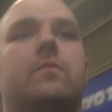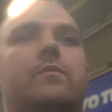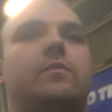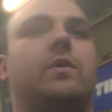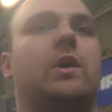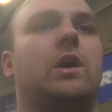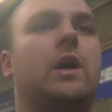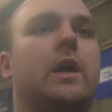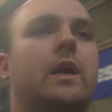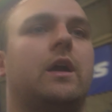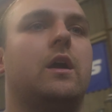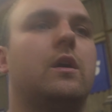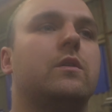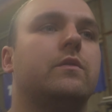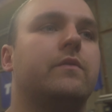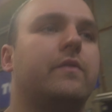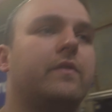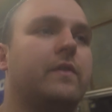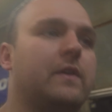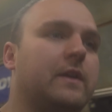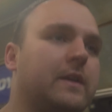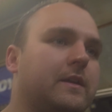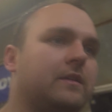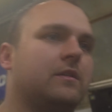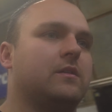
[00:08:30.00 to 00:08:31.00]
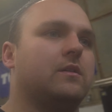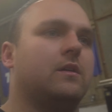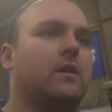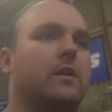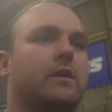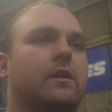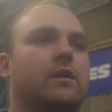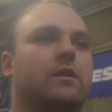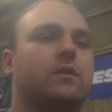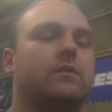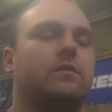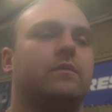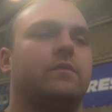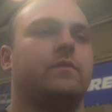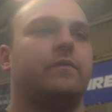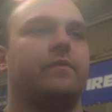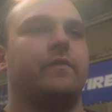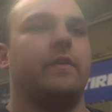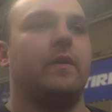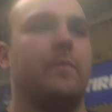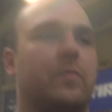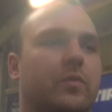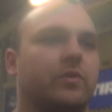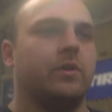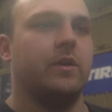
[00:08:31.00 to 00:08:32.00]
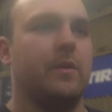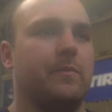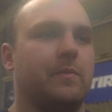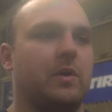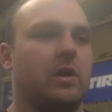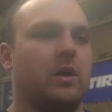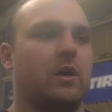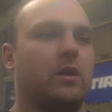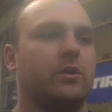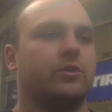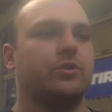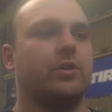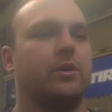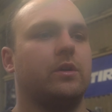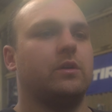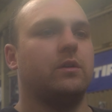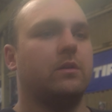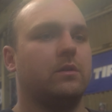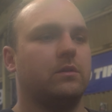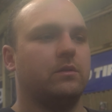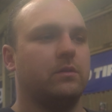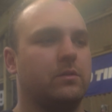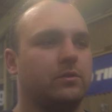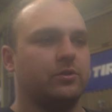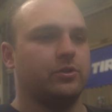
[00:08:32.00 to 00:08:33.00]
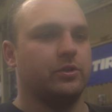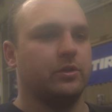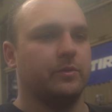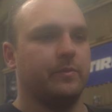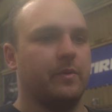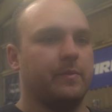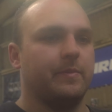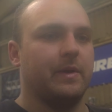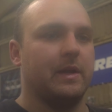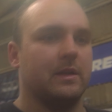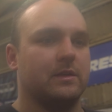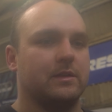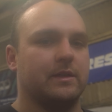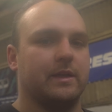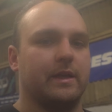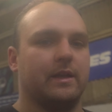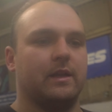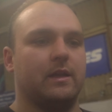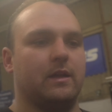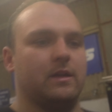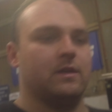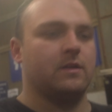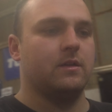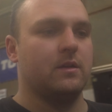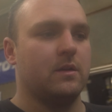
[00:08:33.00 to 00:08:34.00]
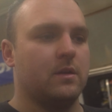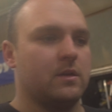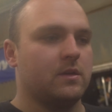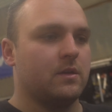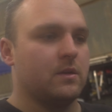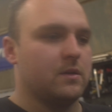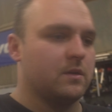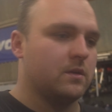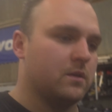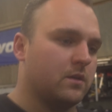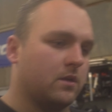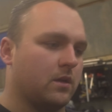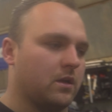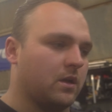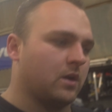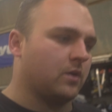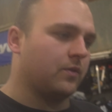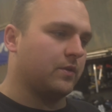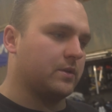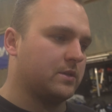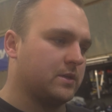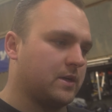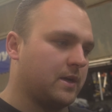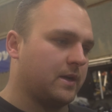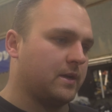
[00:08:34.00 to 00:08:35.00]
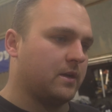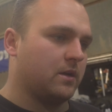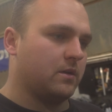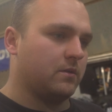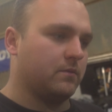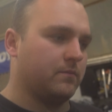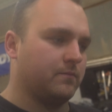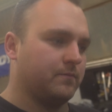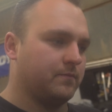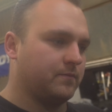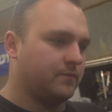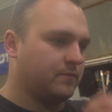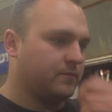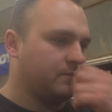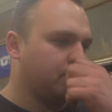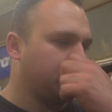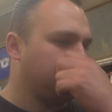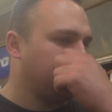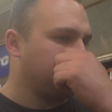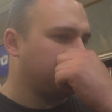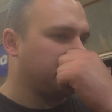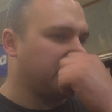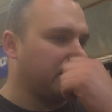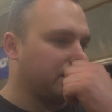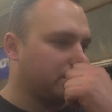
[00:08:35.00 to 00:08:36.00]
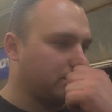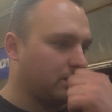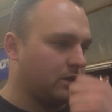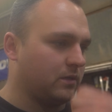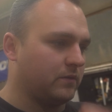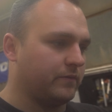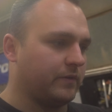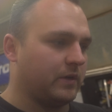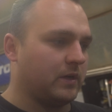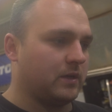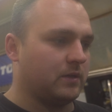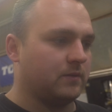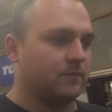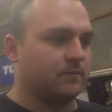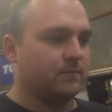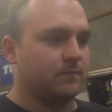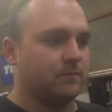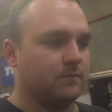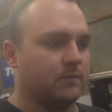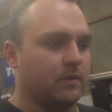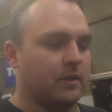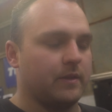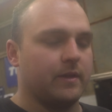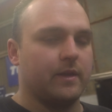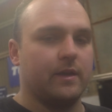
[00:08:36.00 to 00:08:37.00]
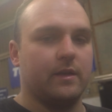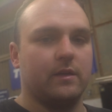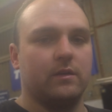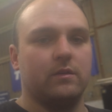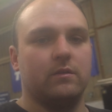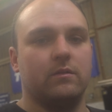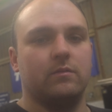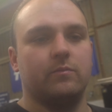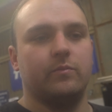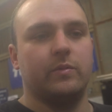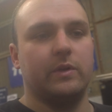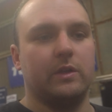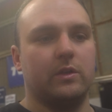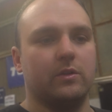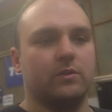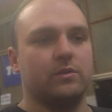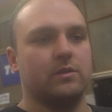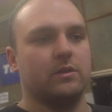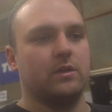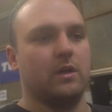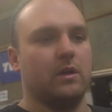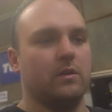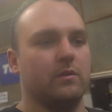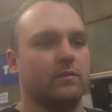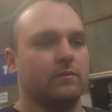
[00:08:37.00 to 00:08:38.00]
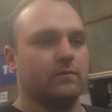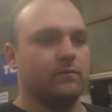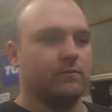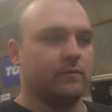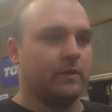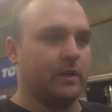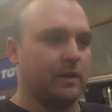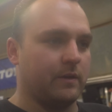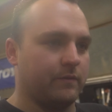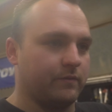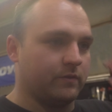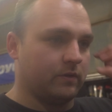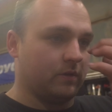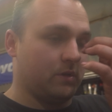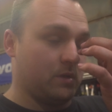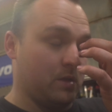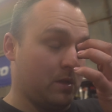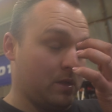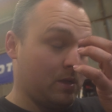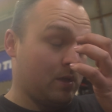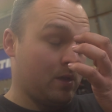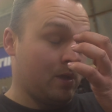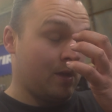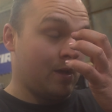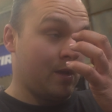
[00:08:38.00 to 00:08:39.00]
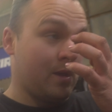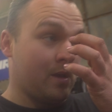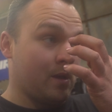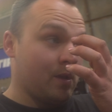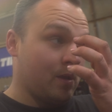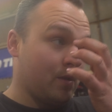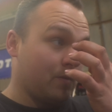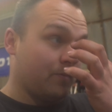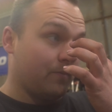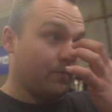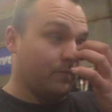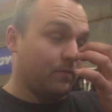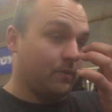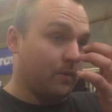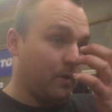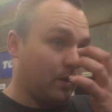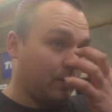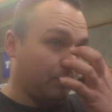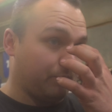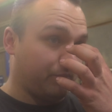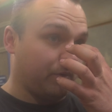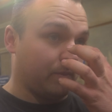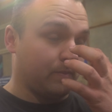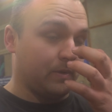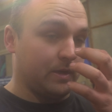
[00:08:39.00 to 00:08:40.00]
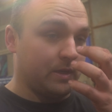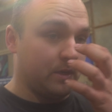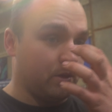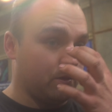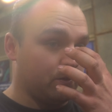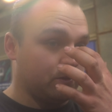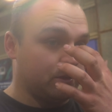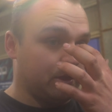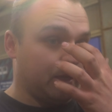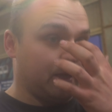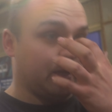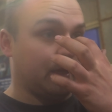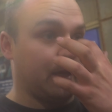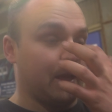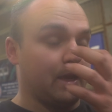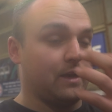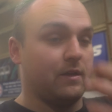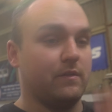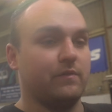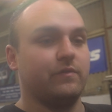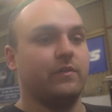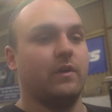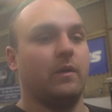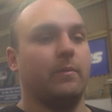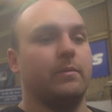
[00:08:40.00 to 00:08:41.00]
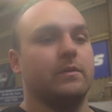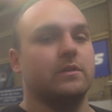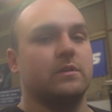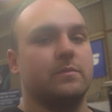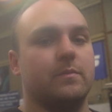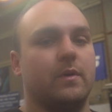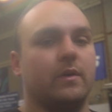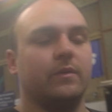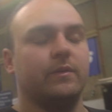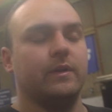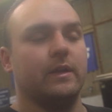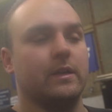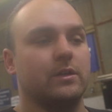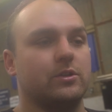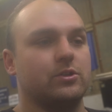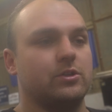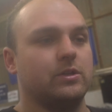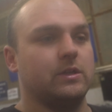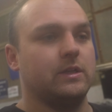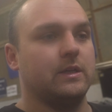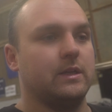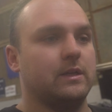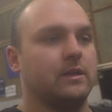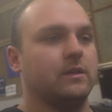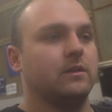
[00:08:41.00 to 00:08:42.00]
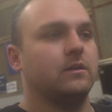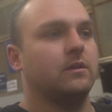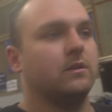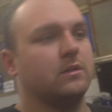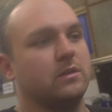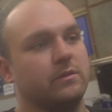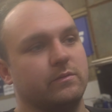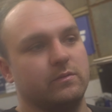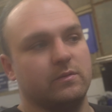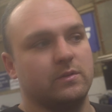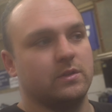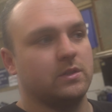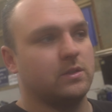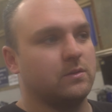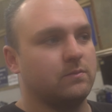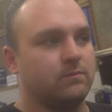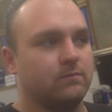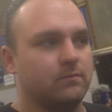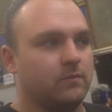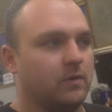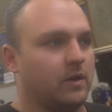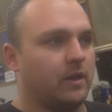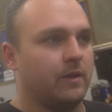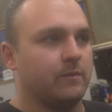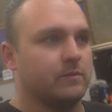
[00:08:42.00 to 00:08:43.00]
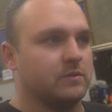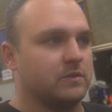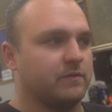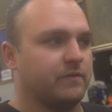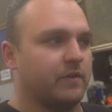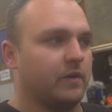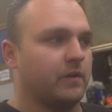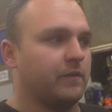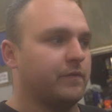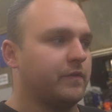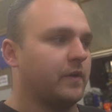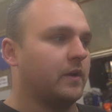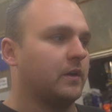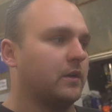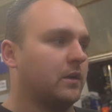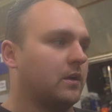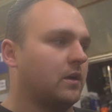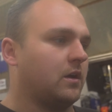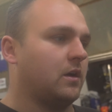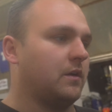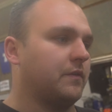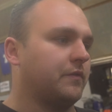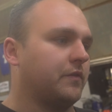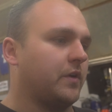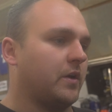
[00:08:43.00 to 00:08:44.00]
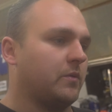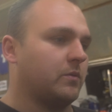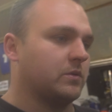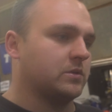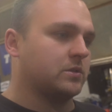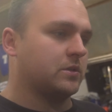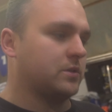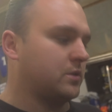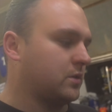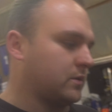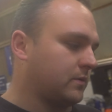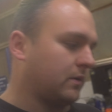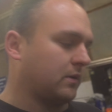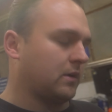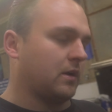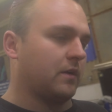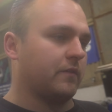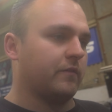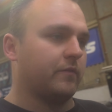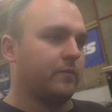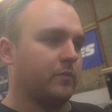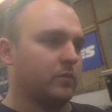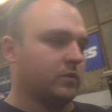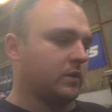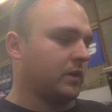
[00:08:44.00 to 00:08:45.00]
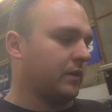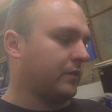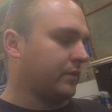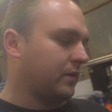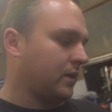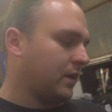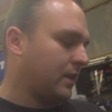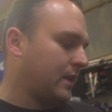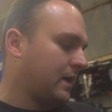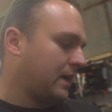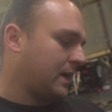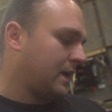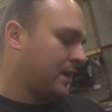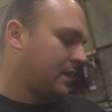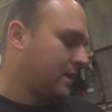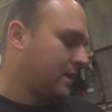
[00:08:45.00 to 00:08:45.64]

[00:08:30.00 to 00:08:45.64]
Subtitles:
By hopefully, I don't know, February, March, should be back together and go on the dyno, be checked over, and then be good to go. Ready for, I'll probably use it again for Up in Smoke next year because it was a very fun car for it. It wasn't too uncomfortable or anything like that.